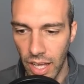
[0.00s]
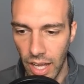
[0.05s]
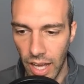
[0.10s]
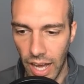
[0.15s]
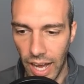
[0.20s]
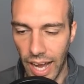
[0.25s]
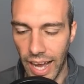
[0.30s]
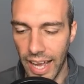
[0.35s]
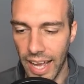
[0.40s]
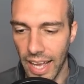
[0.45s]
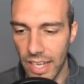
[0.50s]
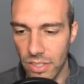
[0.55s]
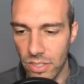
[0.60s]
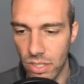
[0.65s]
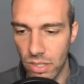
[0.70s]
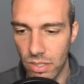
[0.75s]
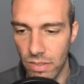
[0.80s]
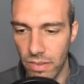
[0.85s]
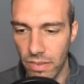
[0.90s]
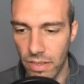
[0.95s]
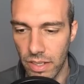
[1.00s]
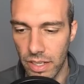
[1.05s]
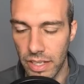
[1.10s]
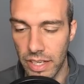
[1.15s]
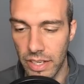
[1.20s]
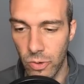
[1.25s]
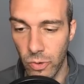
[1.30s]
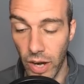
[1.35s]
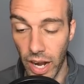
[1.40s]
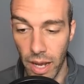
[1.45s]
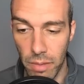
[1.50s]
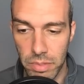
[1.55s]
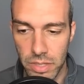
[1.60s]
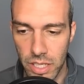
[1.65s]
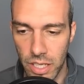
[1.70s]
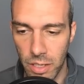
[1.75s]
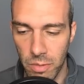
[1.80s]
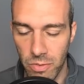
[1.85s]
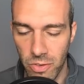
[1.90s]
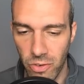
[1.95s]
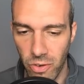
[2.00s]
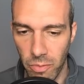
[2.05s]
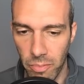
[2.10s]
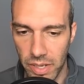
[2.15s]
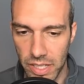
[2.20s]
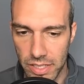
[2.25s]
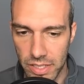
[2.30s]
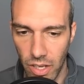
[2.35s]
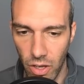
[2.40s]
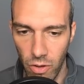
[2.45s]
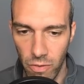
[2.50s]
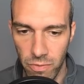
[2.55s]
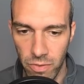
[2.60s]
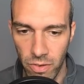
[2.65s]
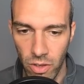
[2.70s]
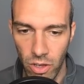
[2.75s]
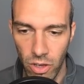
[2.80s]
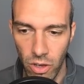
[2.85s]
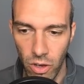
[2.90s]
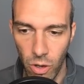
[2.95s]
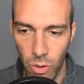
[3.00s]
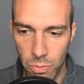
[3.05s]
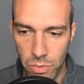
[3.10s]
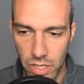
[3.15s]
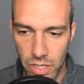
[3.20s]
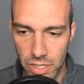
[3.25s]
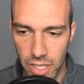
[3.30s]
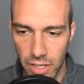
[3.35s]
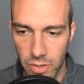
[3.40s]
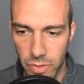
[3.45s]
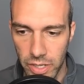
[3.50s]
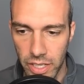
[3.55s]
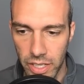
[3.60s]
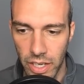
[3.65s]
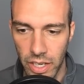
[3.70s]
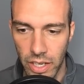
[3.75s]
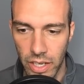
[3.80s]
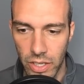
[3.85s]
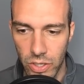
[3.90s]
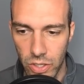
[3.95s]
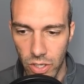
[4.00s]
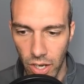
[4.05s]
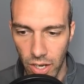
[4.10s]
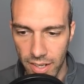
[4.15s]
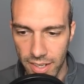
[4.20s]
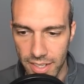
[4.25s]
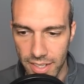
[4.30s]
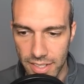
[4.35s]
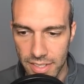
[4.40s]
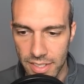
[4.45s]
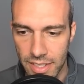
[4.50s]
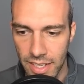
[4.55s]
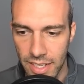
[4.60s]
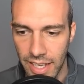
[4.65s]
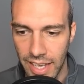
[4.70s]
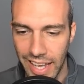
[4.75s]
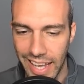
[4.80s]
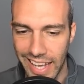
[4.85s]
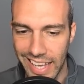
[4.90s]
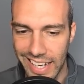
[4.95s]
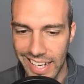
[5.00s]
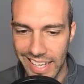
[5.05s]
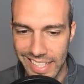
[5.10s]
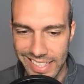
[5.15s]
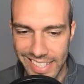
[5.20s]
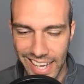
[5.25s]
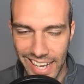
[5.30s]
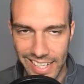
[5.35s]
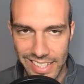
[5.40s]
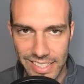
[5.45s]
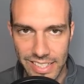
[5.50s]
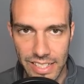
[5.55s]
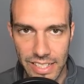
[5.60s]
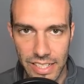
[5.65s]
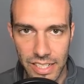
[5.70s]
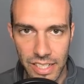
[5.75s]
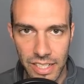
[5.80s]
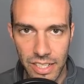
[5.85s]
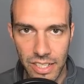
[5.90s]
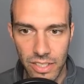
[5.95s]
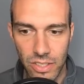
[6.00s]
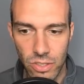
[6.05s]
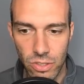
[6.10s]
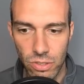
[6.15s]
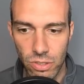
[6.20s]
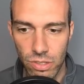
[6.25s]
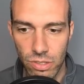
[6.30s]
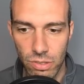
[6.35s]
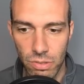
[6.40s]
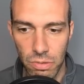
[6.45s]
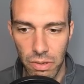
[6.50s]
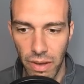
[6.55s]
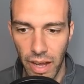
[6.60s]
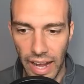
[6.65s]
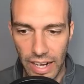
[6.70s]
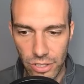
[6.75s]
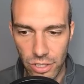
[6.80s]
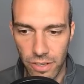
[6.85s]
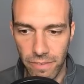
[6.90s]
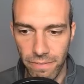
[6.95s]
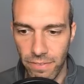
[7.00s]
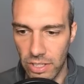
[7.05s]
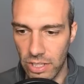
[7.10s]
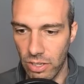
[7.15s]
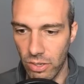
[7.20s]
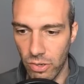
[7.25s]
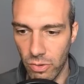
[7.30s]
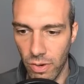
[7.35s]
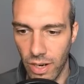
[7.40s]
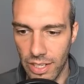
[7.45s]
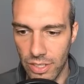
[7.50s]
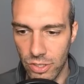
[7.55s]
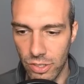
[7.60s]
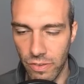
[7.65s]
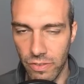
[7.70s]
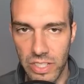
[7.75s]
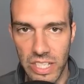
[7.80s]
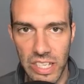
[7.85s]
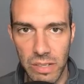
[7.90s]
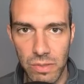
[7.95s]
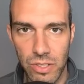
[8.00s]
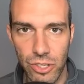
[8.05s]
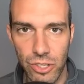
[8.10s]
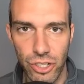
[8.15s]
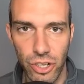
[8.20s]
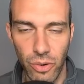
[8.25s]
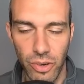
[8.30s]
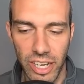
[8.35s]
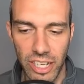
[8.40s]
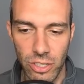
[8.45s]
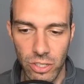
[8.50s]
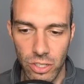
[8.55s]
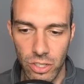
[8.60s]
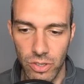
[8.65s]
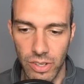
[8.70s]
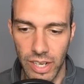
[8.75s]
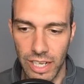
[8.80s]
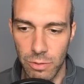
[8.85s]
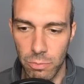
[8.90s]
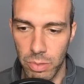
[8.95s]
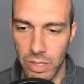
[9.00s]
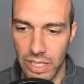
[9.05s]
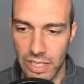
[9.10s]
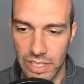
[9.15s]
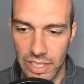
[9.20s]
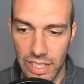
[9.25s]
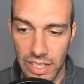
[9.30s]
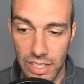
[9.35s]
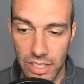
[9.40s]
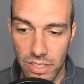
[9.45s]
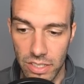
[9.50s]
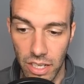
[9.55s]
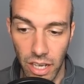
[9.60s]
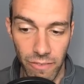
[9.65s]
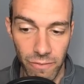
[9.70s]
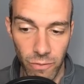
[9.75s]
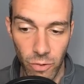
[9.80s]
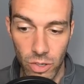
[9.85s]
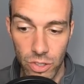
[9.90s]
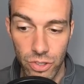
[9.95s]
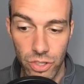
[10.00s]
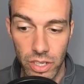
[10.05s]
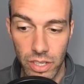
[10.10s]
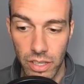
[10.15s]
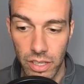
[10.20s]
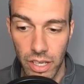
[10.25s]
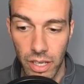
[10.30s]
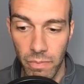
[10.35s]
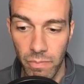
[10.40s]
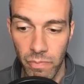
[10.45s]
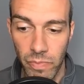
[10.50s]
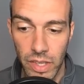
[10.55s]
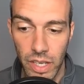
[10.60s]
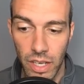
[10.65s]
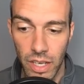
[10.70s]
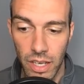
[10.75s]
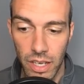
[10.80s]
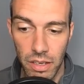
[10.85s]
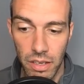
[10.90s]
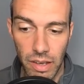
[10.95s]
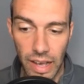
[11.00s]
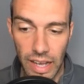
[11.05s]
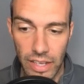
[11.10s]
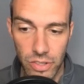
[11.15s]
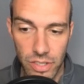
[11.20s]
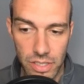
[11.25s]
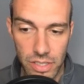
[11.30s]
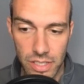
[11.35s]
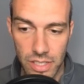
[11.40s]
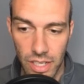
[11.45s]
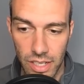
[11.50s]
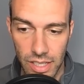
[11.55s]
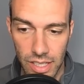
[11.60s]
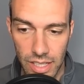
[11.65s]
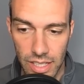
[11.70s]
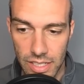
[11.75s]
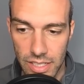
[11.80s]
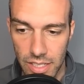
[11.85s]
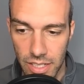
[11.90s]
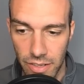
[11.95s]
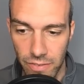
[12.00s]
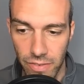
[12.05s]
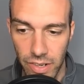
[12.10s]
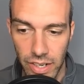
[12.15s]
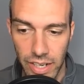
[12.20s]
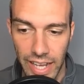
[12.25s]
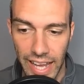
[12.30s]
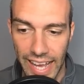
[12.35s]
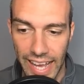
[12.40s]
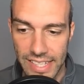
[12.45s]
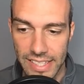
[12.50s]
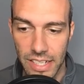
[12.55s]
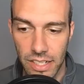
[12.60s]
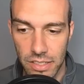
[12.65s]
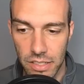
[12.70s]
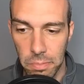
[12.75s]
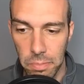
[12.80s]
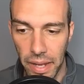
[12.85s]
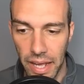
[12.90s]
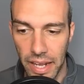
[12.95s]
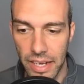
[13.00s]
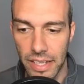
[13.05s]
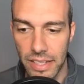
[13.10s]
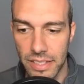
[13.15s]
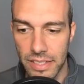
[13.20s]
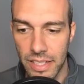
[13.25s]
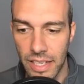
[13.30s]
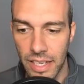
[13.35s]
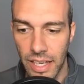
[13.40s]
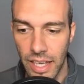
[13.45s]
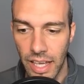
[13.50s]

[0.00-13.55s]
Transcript: I had to grab teams from myself, HomesliceHenry, Jonkus, and ITSAXN to actually fill out a roster of teams to showcase to you guys because it is unfortunately, as you can see on the list here, very XL dependent.